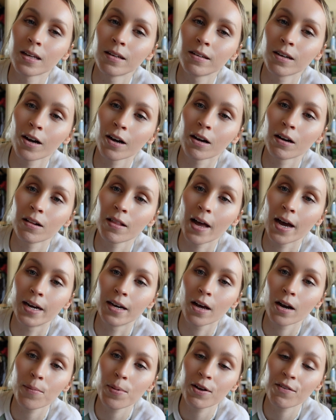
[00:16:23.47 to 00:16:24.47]
Not gonna lie,
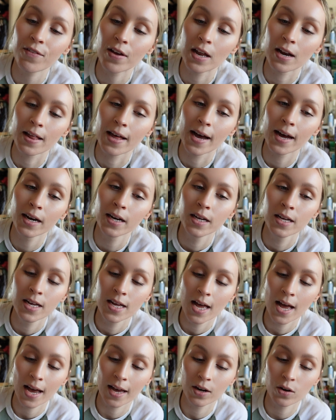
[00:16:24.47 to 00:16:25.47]
not a big fan of that.
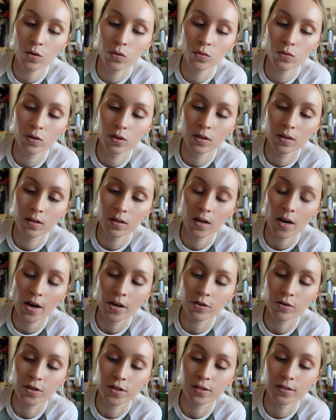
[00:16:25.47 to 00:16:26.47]
I don't
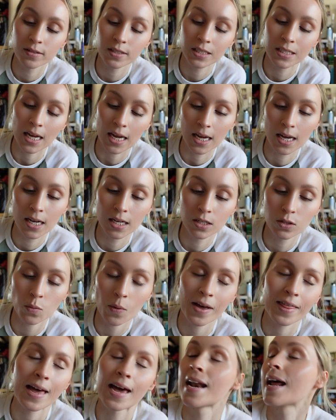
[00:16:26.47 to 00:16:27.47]
understand
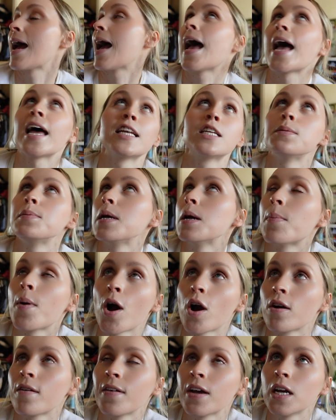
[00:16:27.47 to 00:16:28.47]
why that had to be a
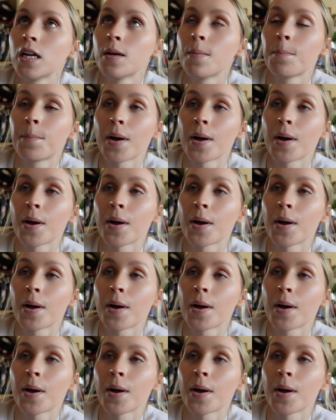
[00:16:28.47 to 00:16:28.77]
part of it,